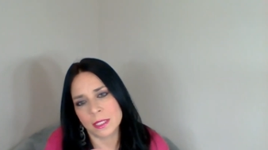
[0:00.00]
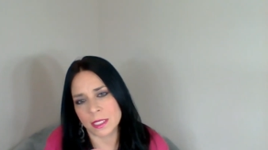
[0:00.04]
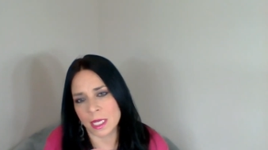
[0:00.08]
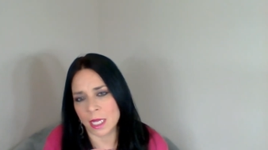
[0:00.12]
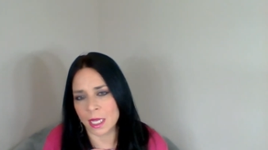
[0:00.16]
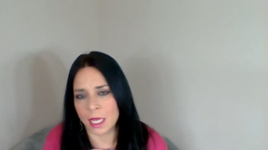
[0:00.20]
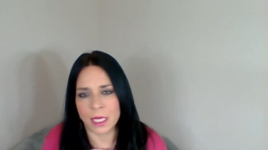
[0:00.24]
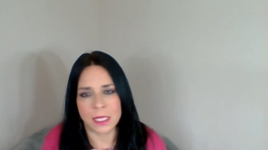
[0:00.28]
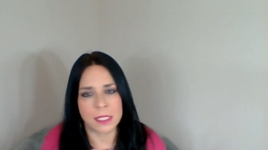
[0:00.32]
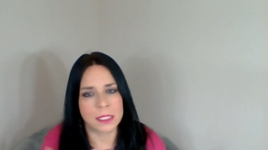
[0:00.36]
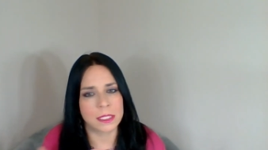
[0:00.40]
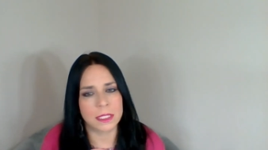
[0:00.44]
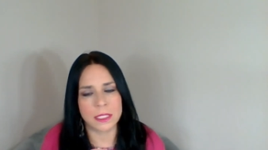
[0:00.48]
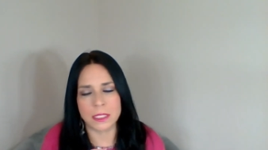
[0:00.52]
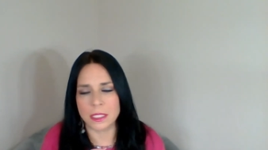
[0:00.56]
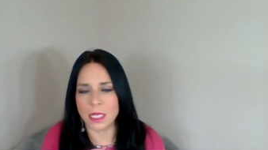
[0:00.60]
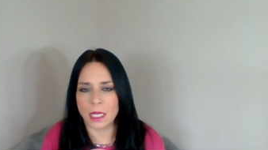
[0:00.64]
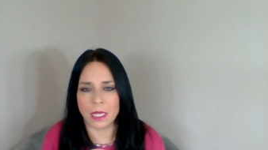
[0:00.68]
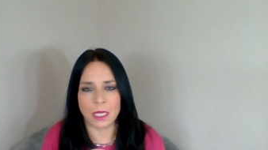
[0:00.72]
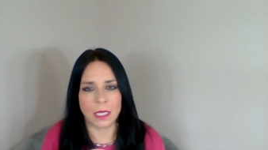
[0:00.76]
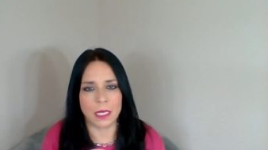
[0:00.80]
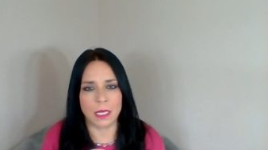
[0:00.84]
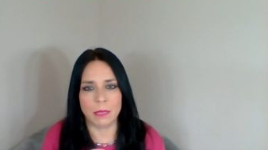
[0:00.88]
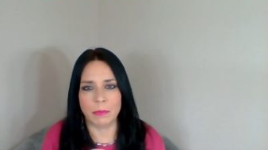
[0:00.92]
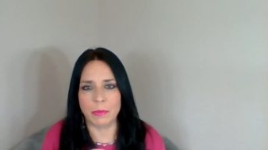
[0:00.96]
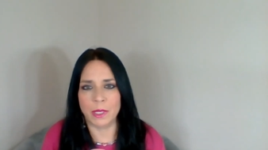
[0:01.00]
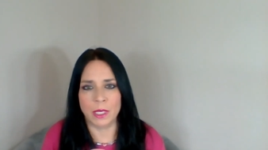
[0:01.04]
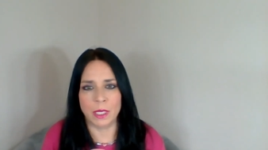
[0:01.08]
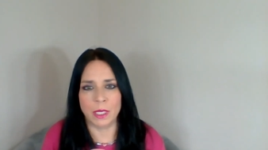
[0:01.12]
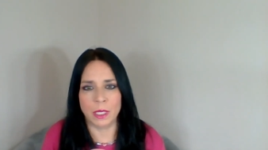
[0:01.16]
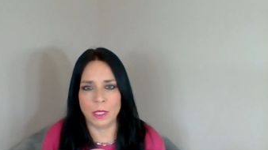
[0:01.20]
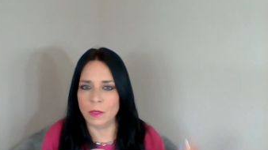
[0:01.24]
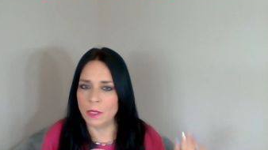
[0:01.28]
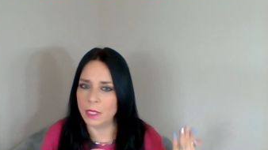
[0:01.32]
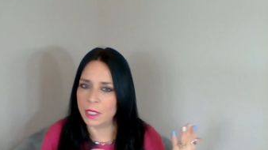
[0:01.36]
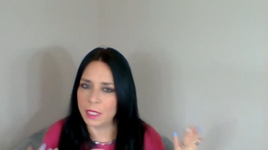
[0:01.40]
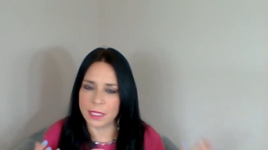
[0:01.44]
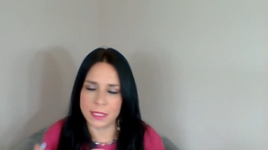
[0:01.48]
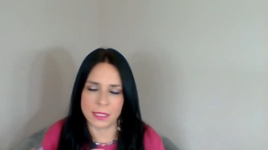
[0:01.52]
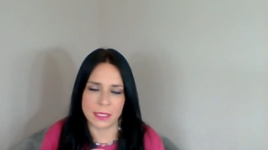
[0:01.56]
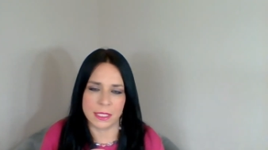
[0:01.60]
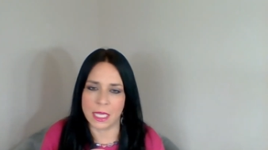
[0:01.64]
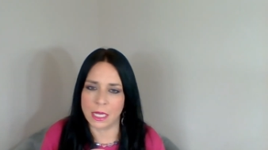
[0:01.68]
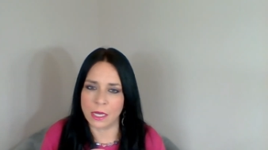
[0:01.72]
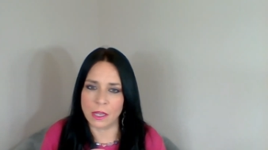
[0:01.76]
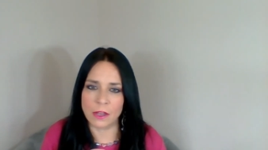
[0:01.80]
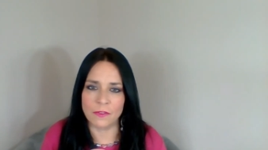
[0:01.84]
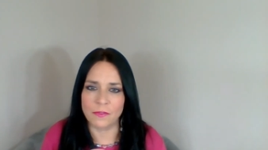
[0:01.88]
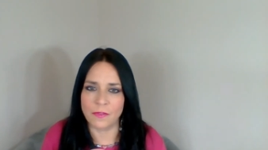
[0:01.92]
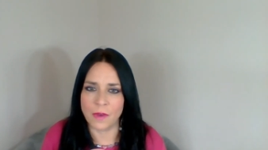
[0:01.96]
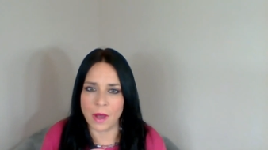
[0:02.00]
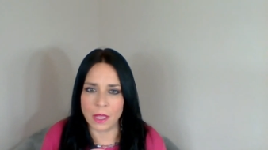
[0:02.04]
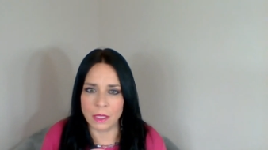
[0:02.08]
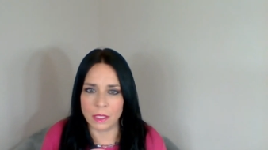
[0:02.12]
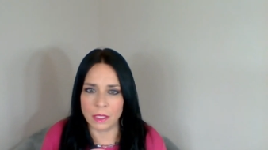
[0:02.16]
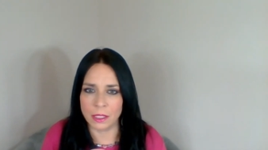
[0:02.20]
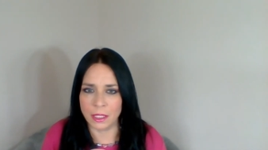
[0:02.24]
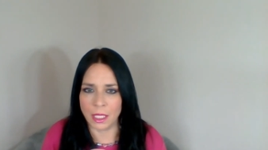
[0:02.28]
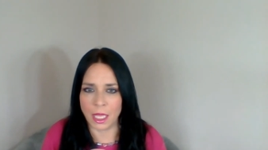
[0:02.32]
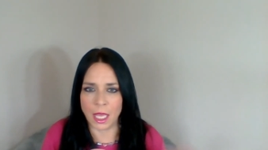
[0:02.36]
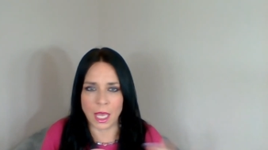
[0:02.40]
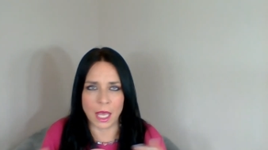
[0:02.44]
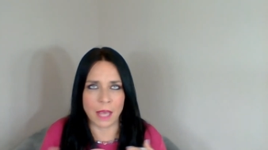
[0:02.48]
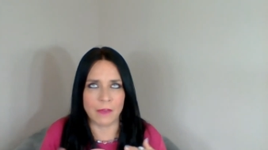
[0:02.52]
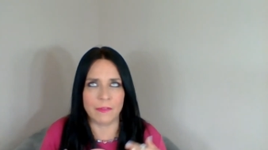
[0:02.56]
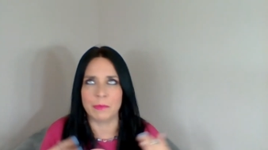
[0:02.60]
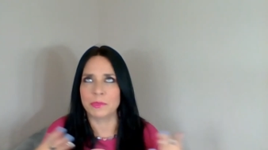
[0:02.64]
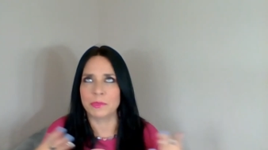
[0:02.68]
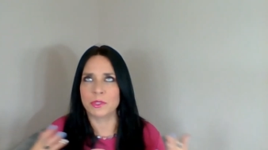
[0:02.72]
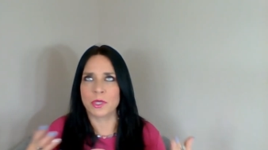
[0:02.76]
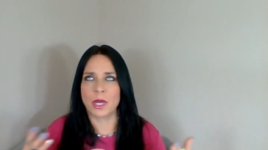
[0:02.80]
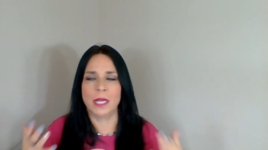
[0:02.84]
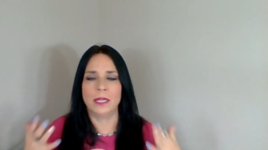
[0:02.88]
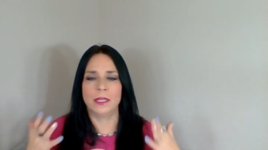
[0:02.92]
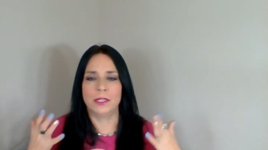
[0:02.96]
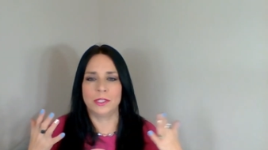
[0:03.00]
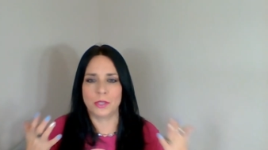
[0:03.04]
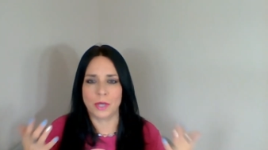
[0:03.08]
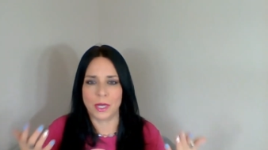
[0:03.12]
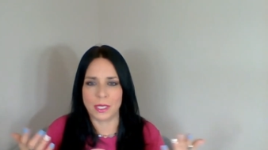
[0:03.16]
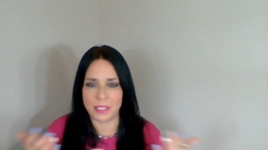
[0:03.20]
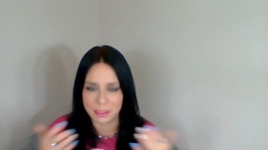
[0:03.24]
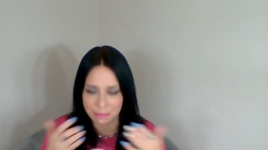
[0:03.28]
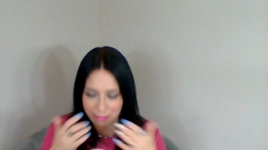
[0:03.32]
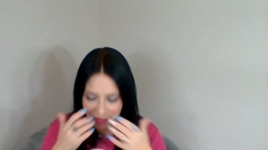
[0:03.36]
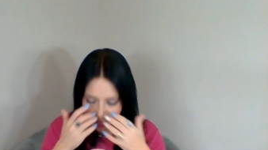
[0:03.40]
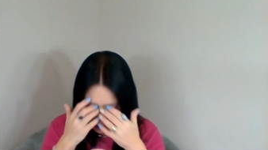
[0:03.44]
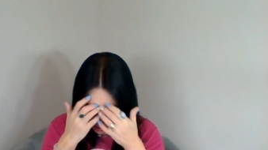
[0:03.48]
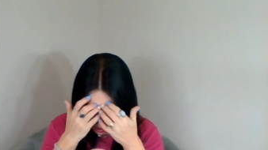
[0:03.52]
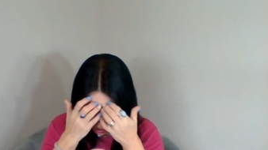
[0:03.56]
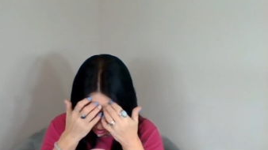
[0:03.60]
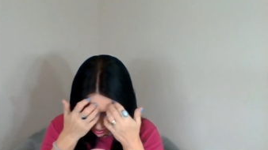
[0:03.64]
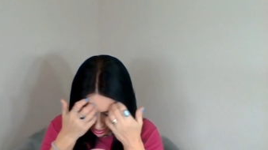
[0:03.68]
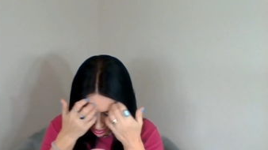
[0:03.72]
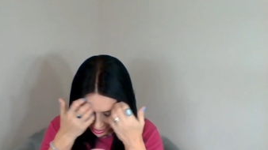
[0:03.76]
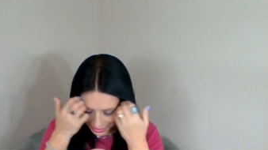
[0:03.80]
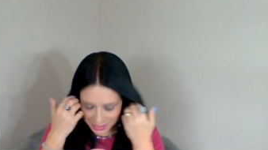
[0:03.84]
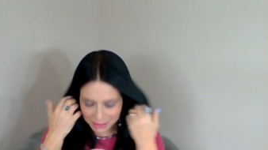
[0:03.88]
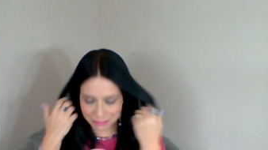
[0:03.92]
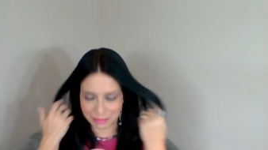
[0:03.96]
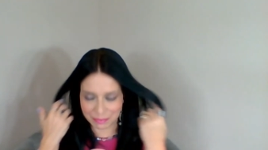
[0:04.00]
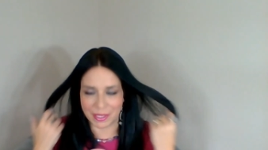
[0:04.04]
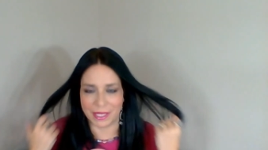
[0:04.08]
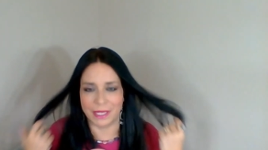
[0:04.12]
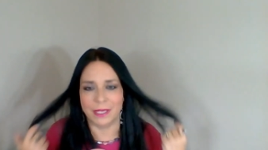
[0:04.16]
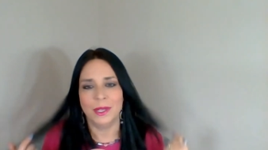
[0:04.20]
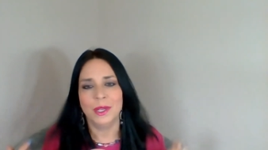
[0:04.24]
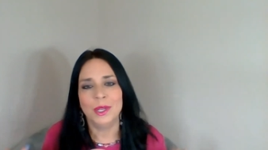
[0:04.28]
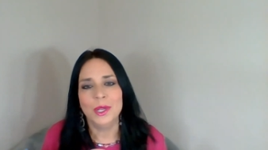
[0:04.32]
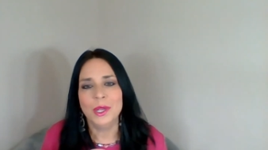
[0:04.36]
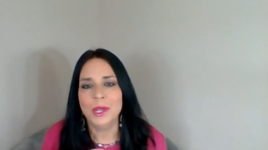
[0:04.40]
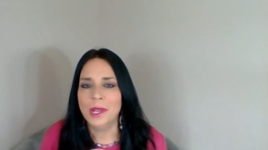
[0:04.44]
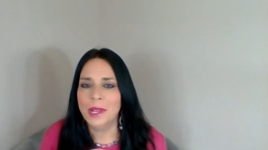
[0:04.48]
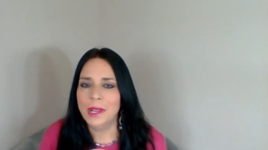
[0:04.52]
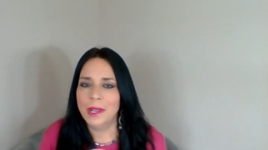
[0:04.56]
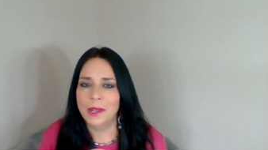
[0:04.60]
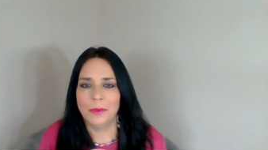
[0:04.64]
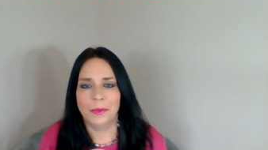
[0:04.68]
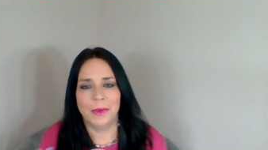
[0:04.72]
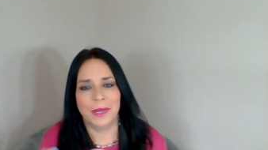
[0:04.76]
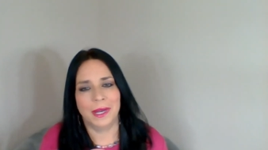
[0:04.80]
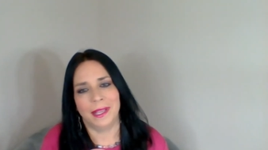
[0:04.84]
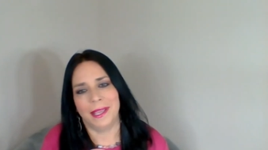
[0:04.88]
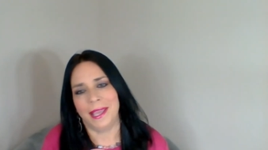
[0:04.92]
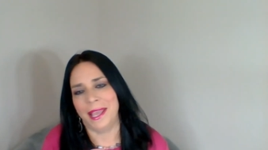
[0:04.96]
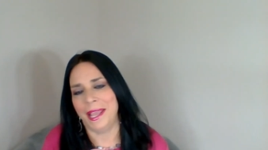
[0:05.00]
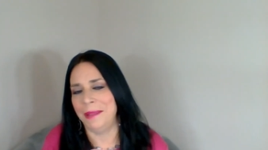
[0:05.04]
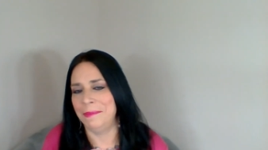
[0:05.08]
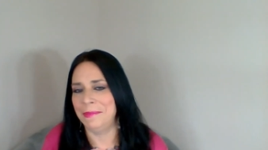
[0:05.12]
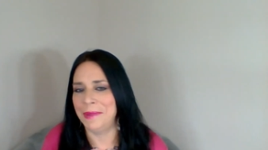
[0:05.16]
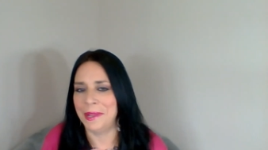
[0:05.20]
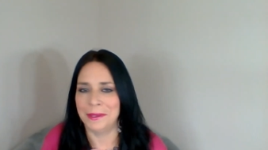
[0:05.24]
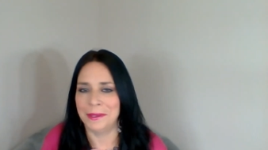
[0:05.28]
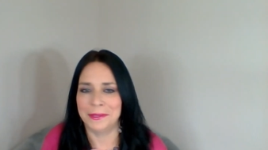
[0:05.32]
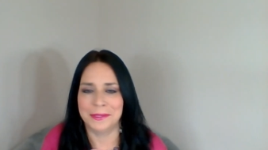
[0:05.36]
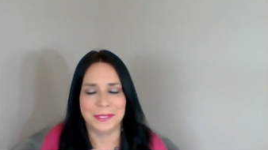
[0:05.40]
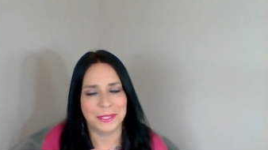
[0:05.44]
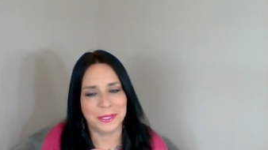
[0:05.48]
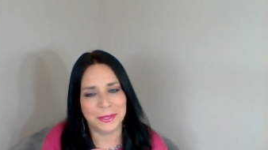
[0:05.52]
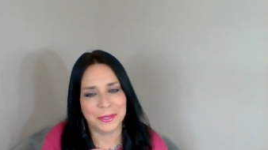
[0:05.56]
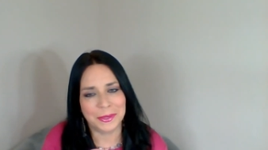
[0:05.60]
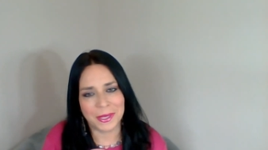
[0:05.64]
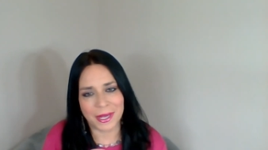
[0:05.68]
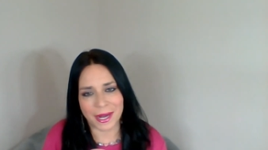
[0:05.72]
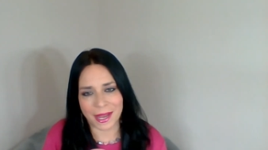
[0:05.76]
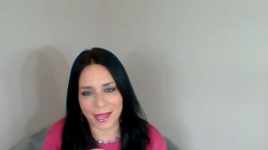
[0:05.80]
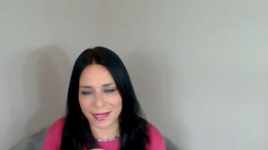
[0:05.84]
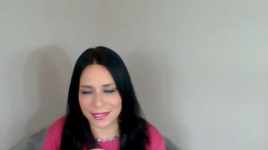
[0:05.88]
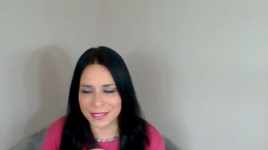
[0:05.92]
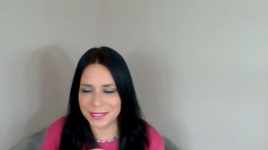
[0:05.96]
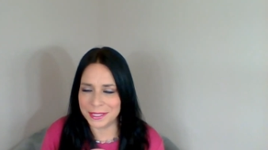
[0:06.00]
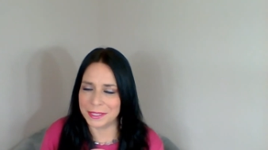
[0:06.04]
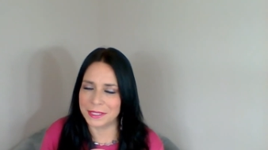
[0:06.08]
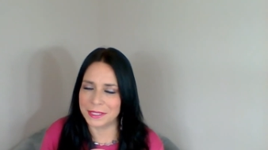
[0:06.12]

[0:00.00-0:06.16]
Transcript: I gotta suck it up and do it, because then I'll fall in love. I'm trying to trust my guides, but when it came down to it, I